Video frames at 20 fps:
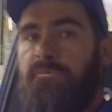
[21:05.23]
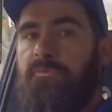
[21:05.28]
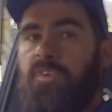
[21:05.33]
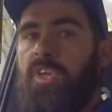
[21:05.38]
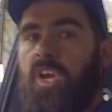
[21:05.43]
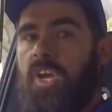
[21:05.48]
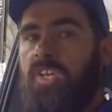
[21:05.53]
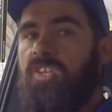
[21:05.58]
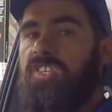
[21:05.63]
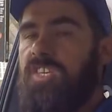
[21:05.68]
for
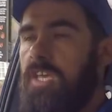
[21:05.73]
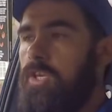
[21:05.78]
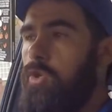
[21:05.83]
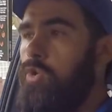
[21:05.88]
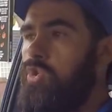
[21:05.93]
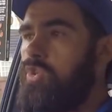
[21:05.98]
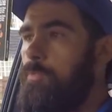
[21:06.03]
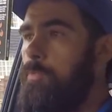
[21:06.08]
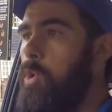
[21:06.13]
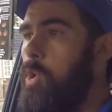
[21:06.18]
your
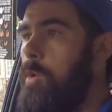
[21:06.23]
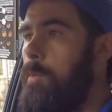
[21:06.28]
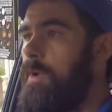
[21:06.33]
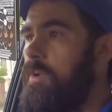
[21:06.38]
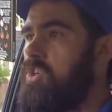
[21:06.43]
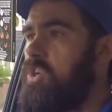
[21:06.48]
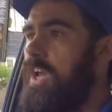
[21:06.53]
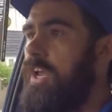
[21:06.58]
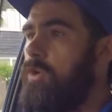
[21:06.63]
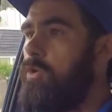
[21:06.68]
continued support on my
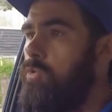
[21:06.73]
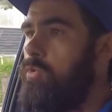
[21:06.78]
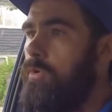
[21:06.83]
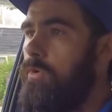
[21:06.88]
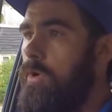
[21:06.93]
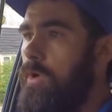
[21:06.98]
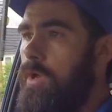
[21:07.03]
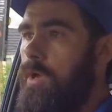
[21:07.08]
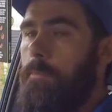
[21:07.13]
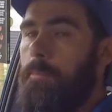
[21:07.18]
channel.
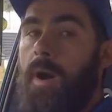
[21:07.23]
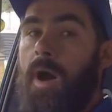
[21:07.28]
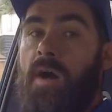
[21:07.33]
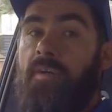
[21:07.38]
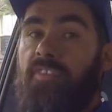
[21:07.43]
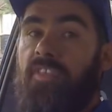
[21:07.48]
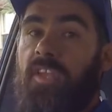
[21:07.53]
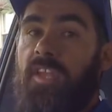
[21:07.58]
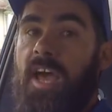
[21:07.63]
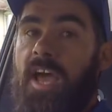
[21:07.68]
But
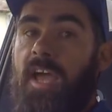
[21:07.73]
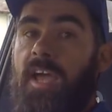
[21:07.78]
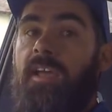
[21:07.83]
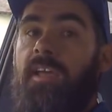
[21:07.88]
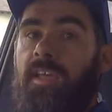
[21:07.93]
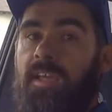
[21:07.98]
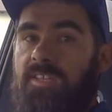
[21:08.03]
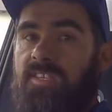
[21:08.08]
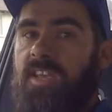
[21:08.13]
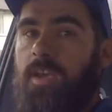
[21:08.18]
other than that,
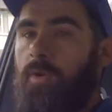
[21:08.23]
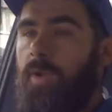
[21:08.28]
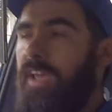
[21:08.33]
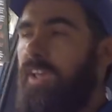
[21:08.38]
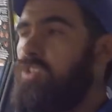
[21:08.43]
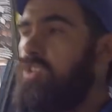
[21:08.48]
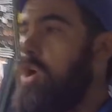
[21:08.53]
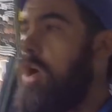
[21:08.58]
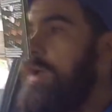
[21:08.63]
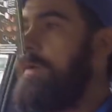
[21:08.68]
until
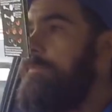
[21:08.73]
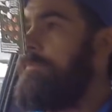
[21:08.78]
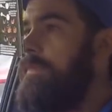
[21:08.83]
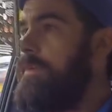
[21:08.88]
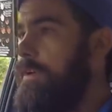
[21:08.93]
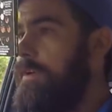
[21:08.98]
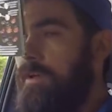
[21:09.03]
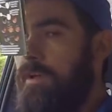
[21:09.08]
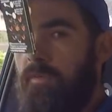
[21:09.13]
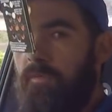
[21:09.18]
next time,
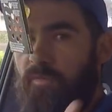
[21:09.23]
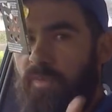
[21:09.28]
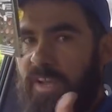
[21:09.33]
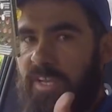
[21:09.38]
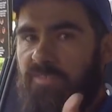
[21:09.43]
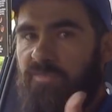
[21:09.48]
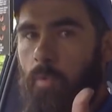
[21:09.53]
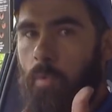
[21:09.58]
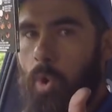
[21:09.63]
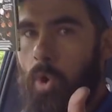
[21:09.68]
thanks
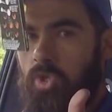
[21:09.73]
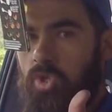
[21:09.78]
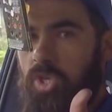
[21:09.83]
for watching.